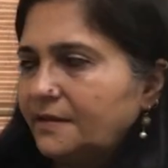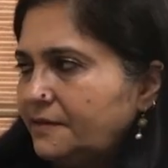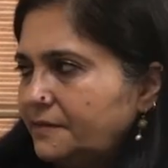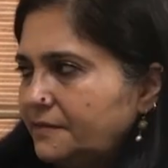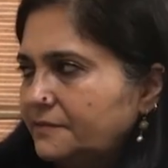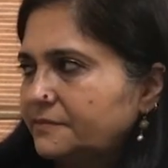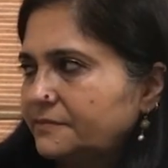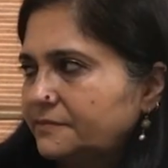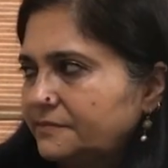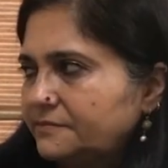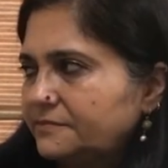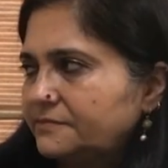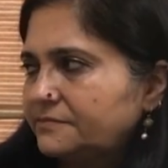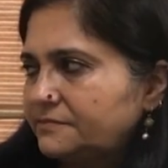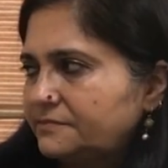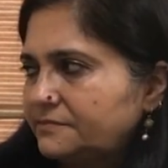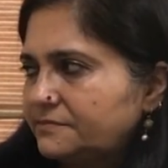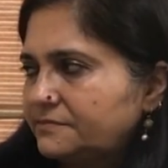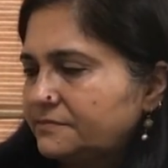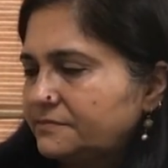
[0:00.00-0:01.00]

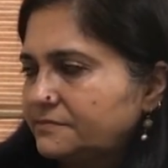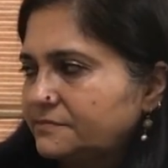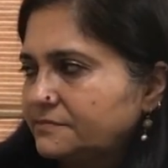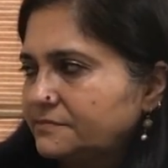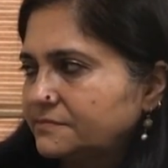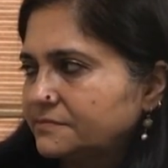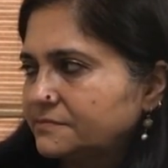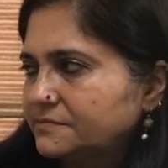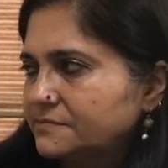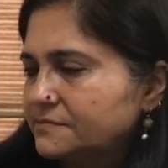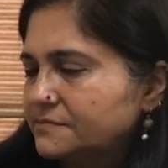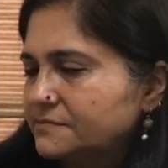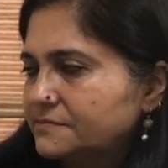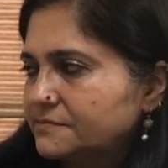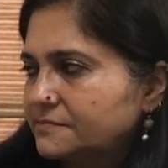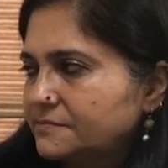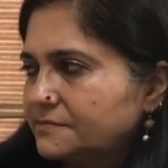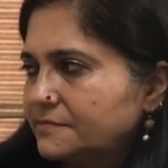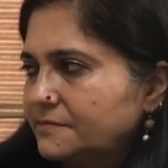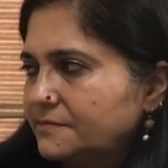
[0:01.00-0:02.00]

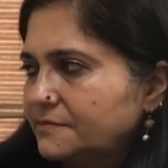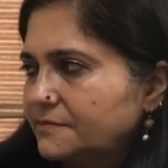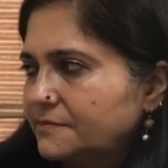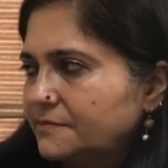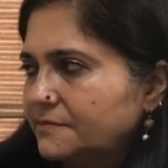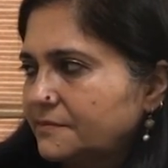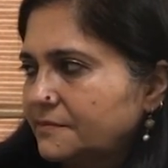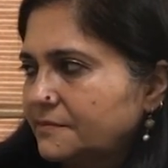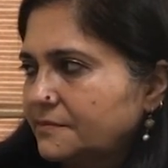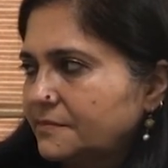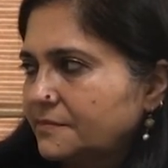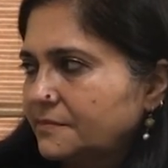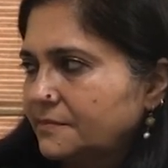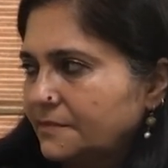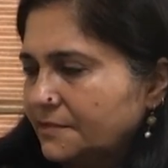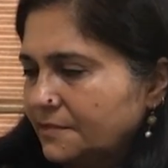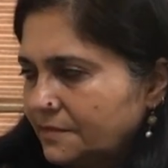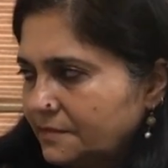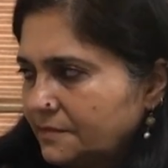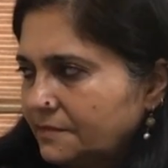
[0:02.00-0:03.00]

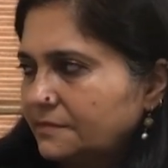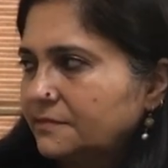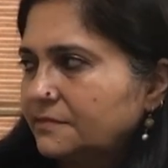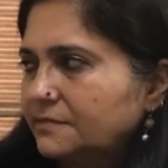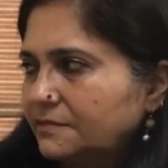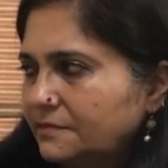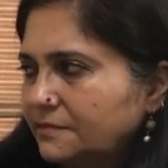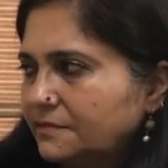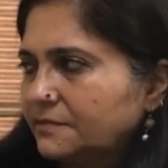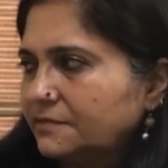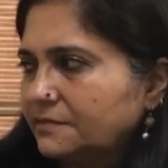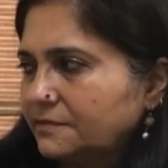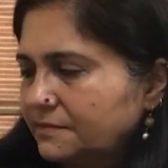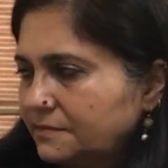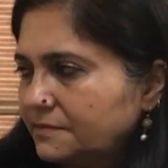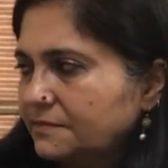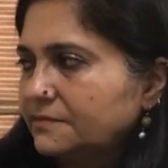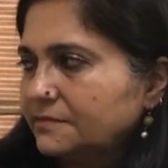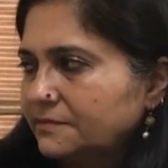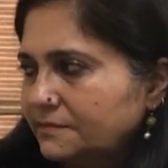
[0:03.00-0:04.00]

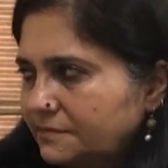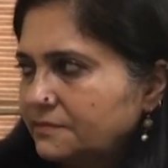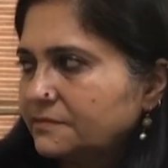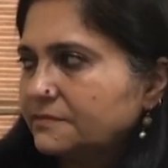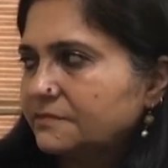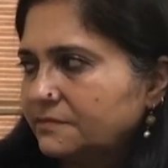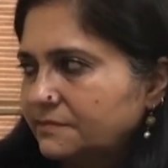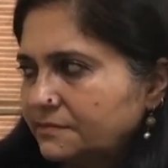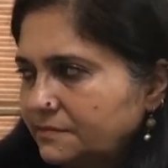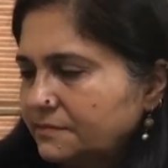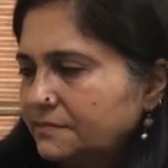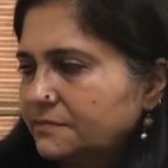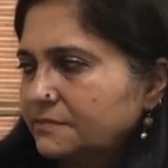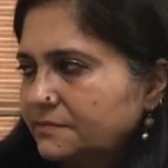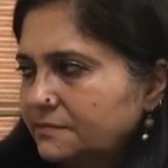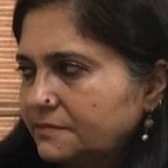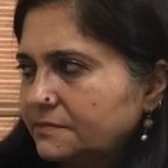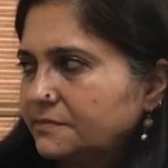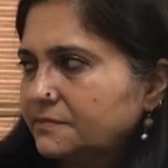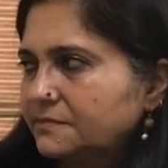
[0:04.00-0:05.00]

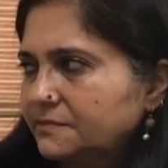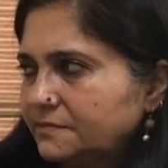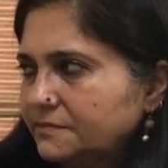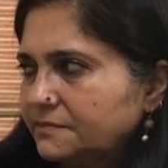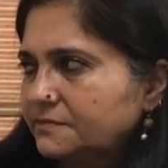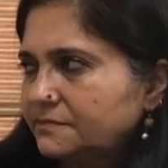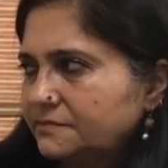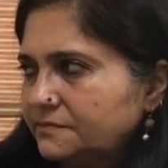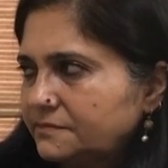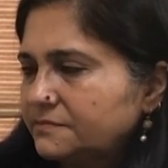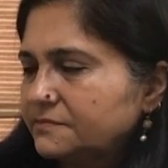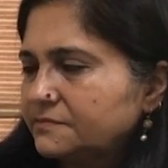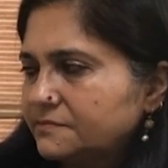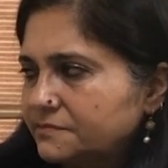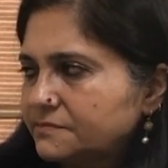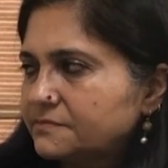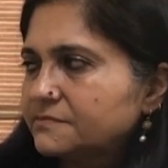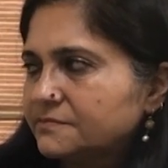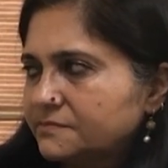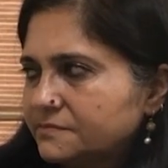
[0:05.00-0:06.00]

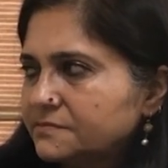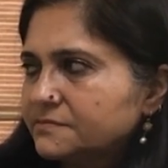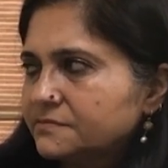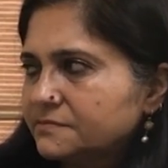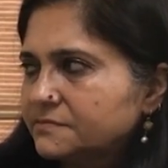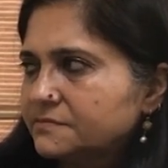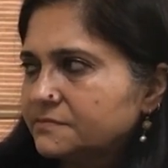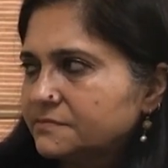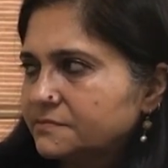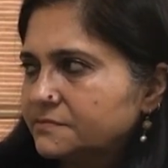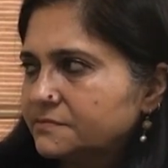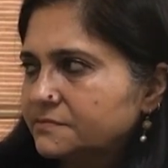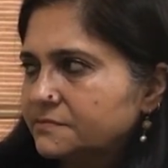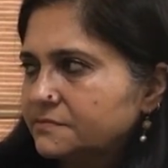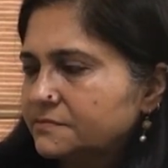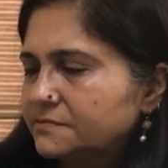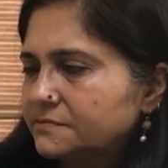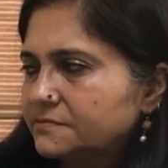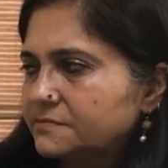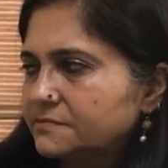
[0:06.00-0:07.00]
No words are spoken by the person on screen.